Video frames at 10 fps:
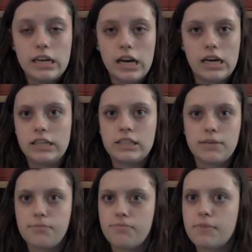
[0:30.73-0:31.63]

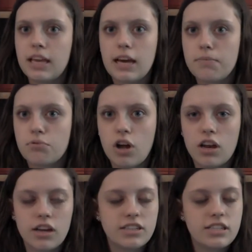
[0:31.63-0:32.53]
type of makeup
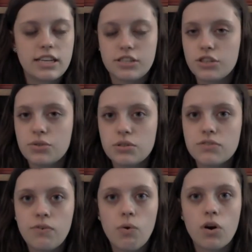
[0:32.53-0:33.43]
product is used
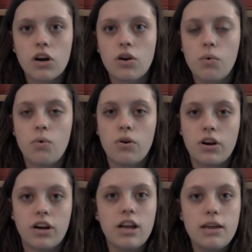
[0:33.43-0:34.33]
for,
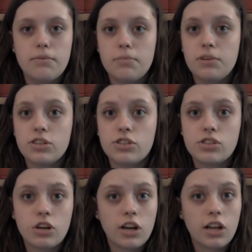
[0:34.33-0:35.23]
or maybe you're just
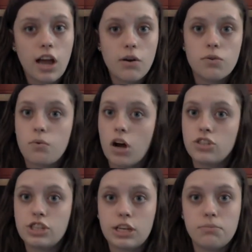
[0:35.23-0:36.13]
starting out
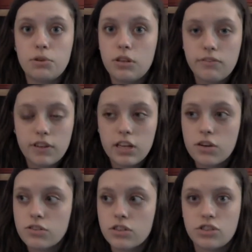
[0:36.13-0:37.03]
watching beauty
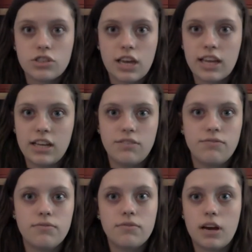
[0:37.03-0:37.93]
videos or just getting into
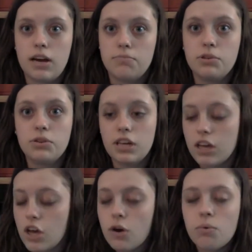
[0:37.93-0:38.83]

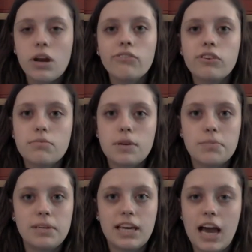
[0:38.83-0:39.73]
beauty. Whatever it may
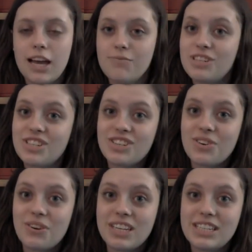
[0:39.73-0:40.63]
be, I'm just
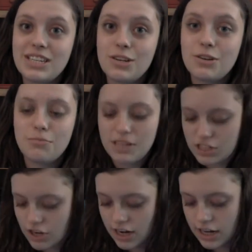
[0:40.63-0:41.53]
going to be
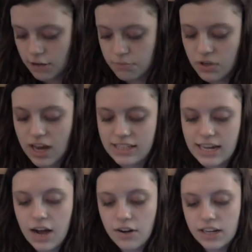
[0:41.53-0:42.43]
trying to help you guys
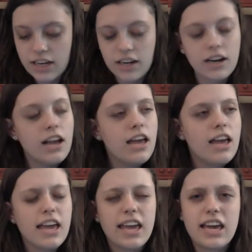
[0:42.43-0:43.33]
out here,
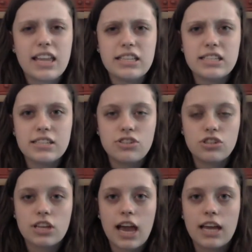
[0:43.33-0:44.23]
and this is
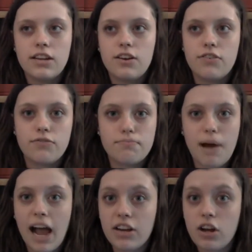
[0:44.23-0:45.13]
just kind of
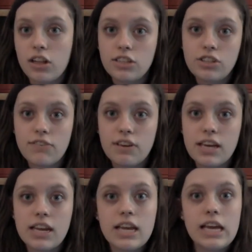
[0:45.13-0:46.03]
my knowledge of
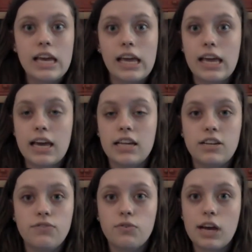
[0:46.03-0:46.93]
it, and
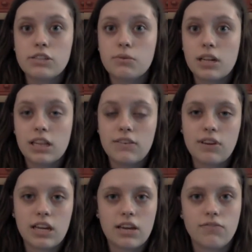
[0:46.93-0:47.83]
if you guys want to leave
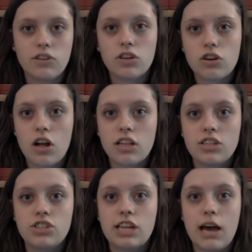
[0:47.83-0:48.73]
any of your
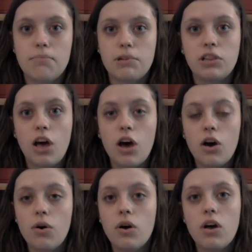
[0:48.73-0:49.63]
knowledge down
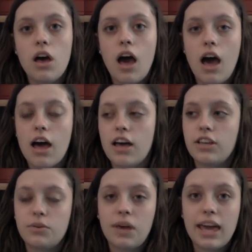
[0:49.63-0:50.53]
below,
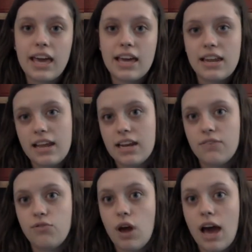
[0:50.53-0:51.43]
you can, and
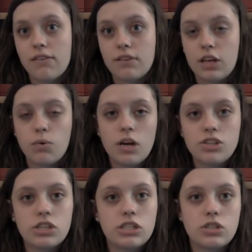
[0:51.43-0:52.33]
if you have any
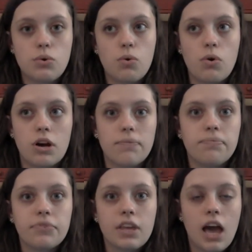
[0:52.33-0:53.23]
questions or
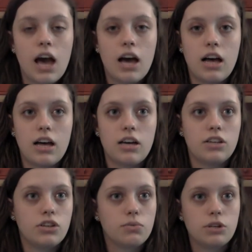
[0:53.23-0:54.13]

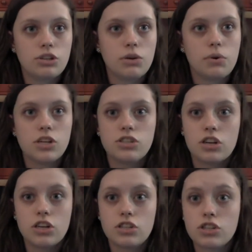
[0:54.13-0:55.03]
you're wondering what a
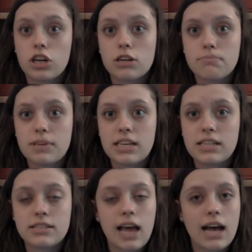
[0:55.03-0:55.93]
certain term
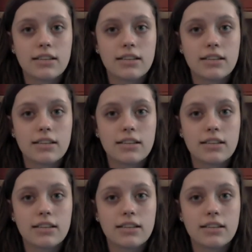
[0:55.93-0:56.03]
means,